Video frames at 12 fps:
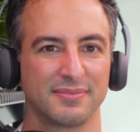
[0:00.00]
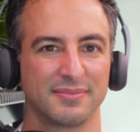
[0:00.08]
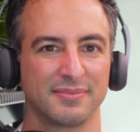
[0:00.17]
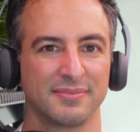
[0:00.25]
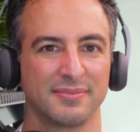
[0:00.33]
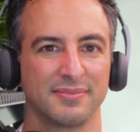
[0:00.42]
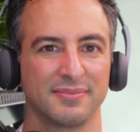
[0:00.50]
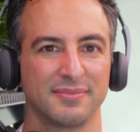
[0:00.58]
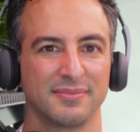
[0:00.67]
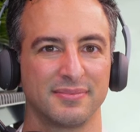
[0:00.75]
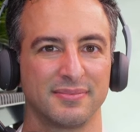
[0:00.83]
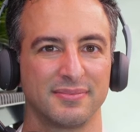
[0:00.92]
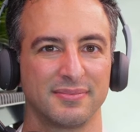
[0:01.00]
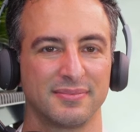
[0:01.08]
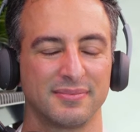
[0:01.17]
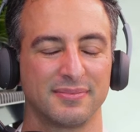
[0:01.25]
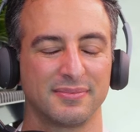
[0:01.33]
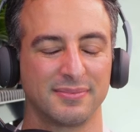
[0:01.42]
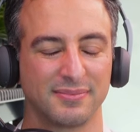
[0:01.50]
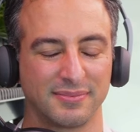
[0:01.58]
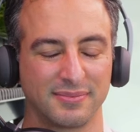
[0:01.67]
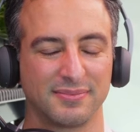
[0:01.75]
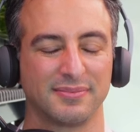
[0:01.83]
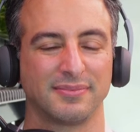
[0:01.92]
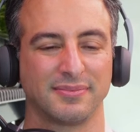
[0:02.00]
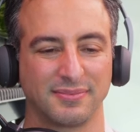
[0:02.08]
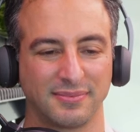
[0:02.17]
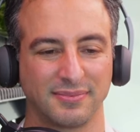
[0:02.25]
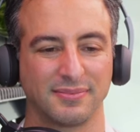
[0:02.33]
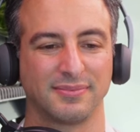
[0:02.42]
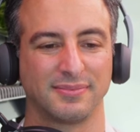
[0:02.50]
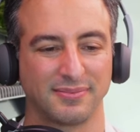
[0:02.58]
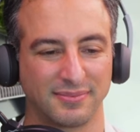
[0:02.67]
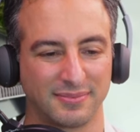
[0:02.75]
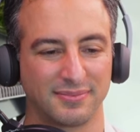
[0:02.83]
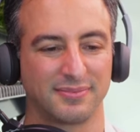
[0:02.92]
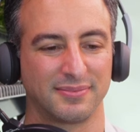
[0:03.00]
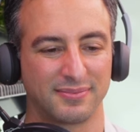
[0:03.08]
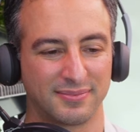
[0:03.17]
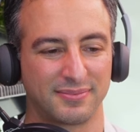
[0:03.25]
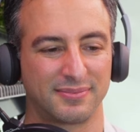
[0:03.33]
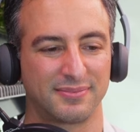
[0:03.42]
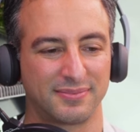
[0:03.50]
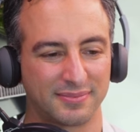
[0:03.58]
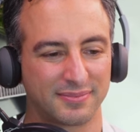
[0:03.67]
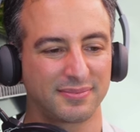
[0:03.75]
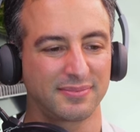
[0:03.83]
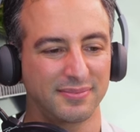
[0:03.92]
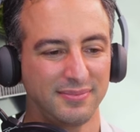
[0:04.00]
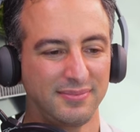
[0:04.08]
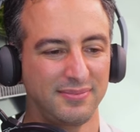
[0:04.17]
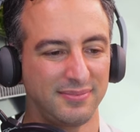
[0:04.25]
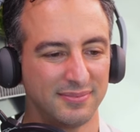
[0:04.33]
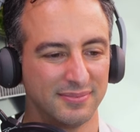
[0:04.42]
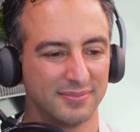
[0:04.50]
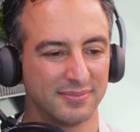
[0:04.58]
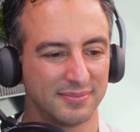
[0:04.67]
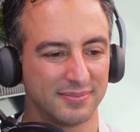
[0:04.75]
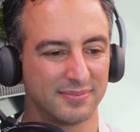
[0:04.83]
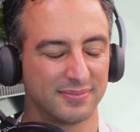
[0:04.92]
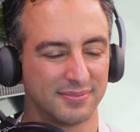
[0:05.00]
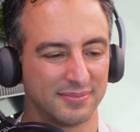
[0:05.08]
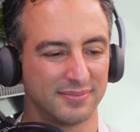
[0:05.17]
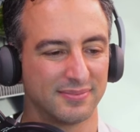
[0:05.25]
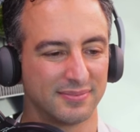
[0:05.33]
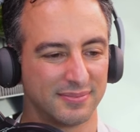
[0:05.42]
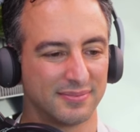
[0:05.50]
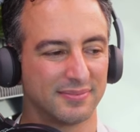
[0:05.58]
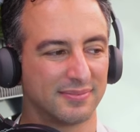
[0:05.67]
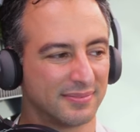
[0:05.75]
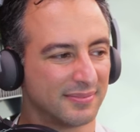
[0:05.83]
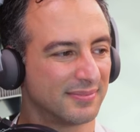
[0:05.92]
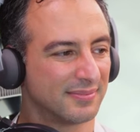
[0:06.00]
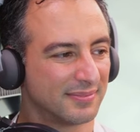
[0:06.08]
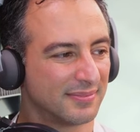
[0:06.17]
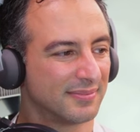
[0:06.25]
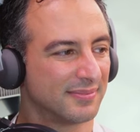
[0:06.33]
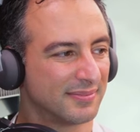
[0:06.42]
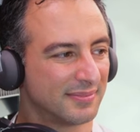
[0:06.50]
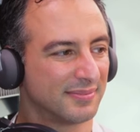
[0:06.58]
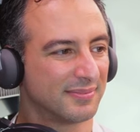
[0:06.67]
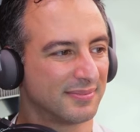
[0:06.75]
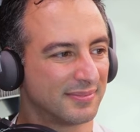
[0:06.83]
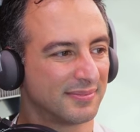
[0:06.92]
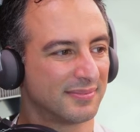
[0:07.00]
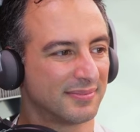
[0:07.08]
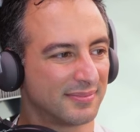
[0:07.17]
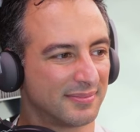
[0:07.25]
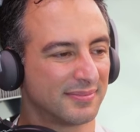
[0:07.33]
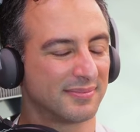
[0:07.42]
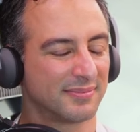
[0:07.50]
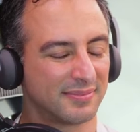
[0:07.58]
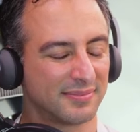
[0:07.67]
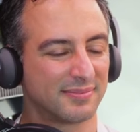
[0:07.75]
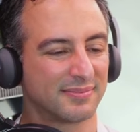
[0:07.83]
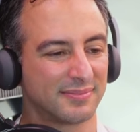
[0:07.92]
(not speaking)